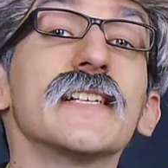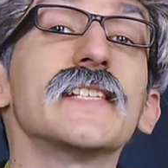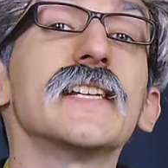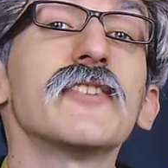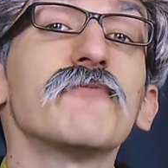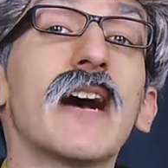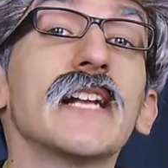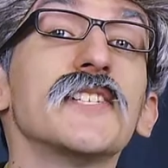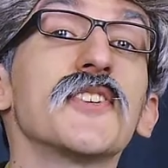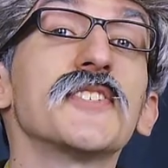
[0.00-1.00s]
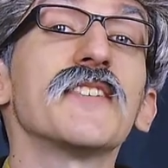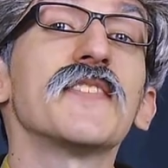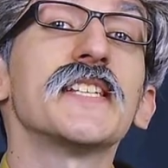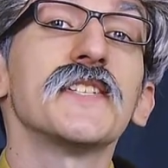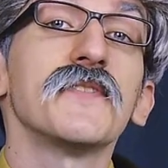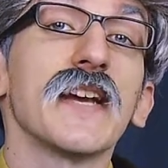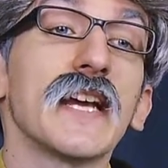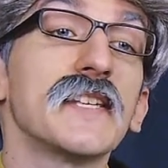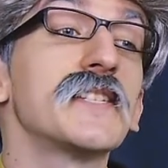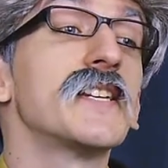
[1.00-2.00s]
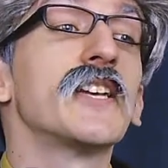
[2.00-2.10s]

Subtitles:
instead of punching yourself in the face,